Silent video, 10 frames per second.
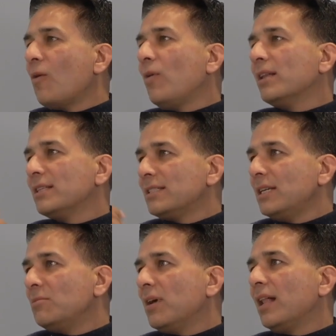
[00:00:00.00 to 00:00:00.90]
I want the
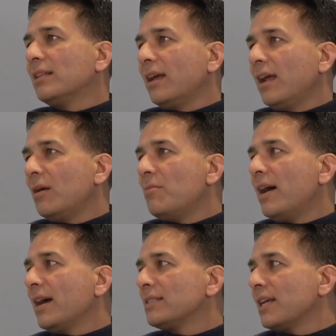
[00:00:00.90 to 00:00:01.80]
seat belt, the
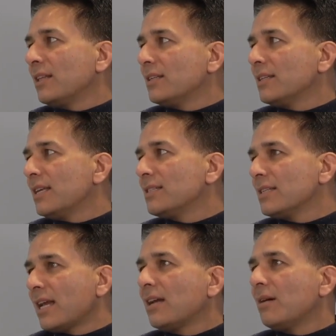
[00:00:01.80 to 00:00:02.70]
airbags, the
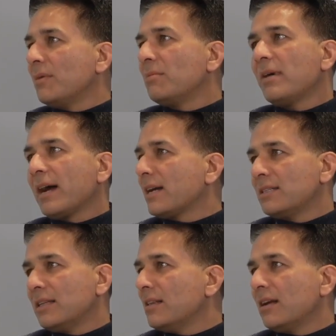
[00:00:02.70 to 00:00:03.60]
sensors coming
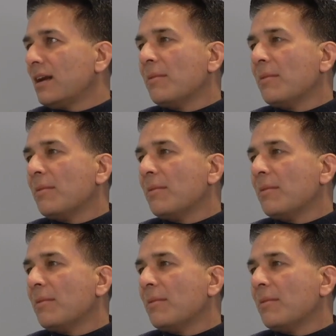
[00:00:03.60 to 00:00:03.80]
packaged in there.